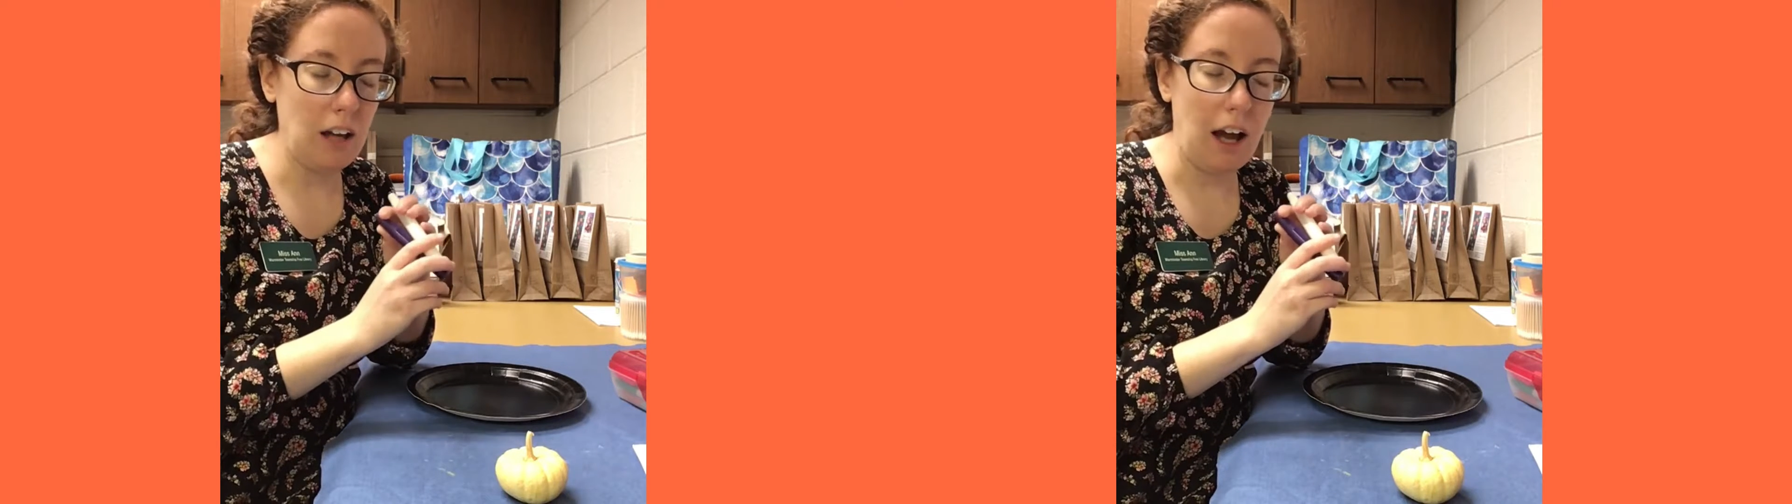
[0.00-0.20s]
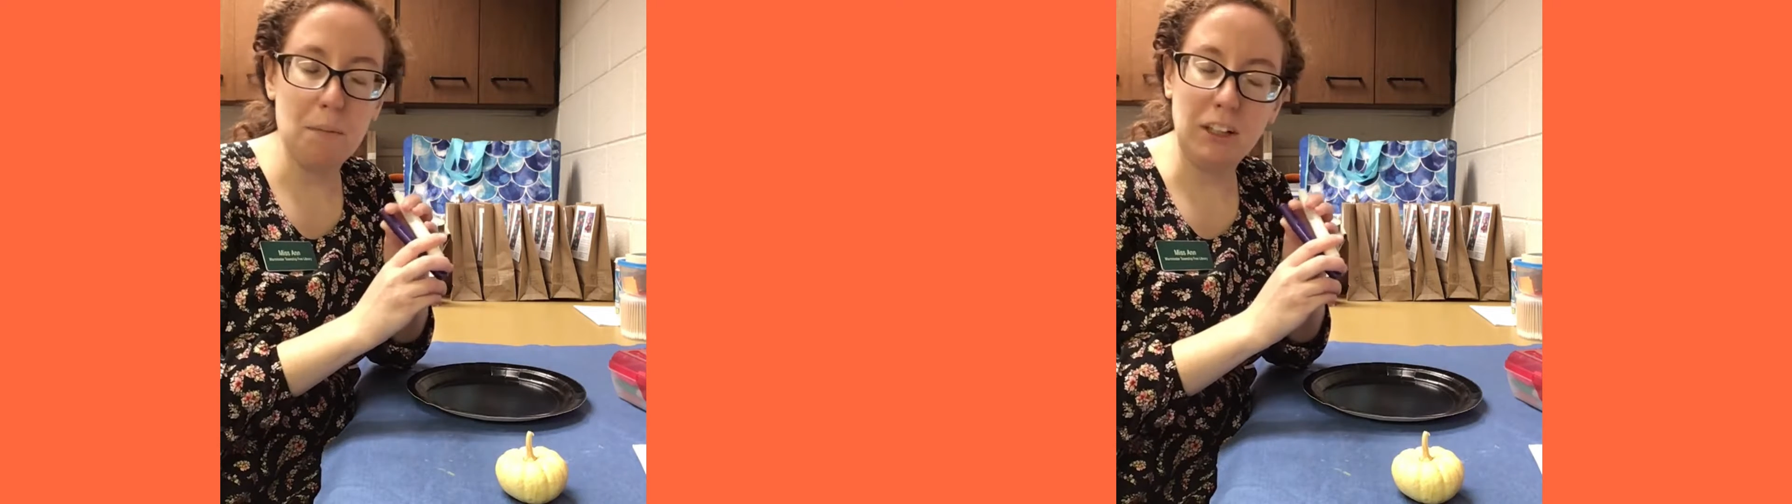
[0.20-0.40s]

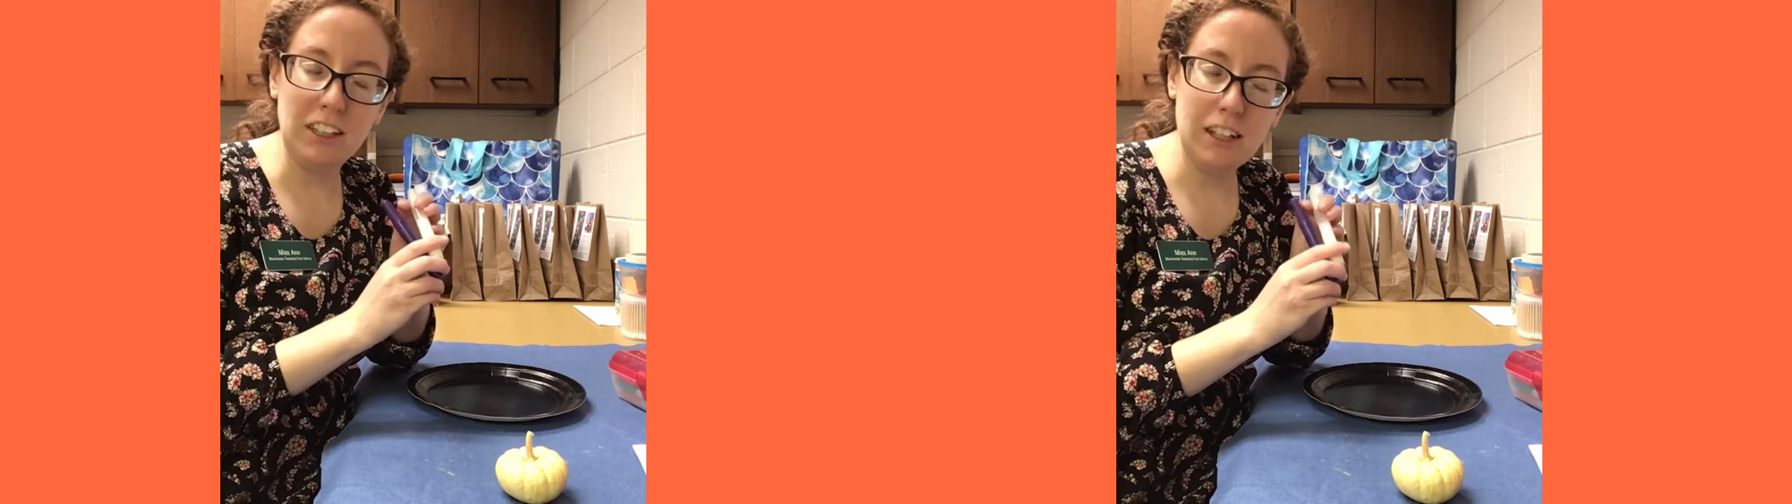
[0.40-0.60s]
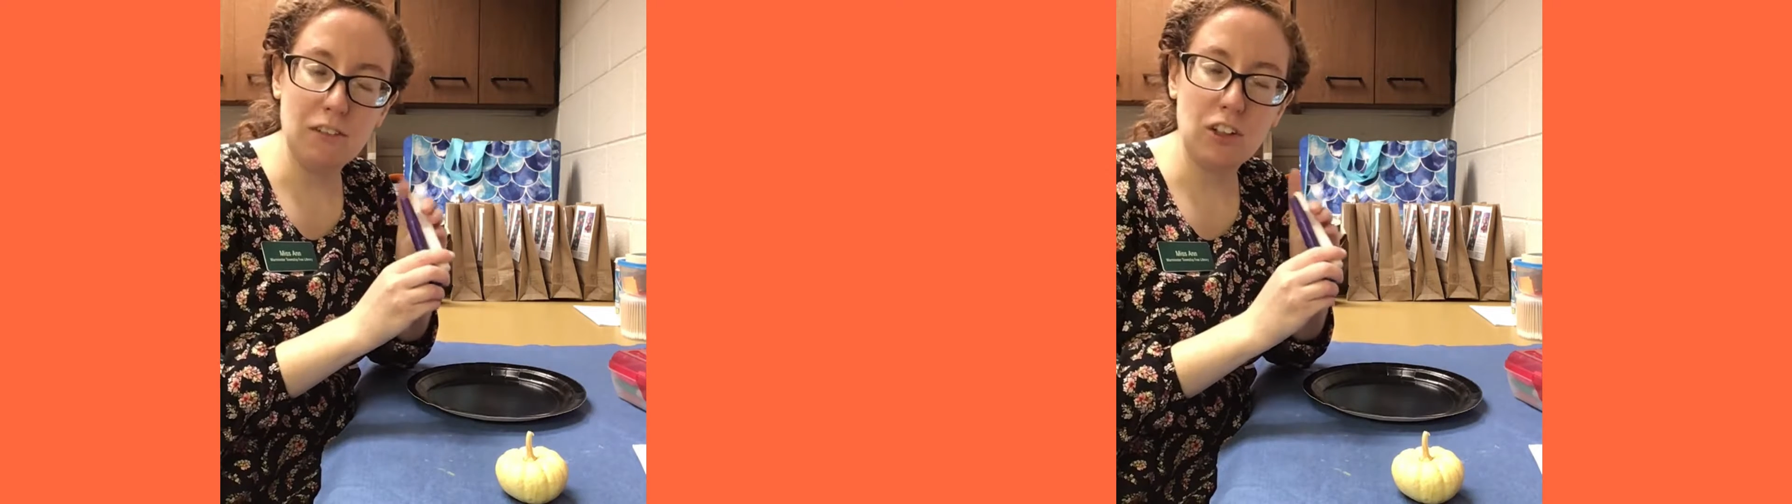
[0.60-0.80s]
I
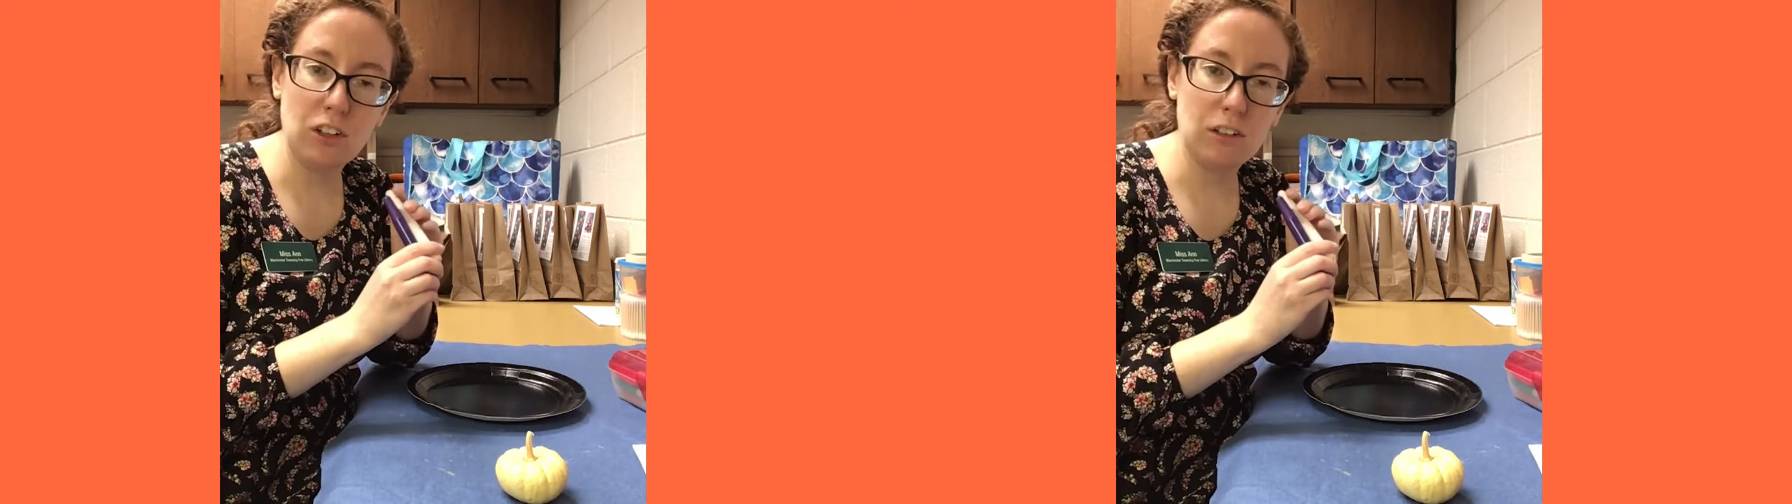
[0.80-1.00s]
believe they're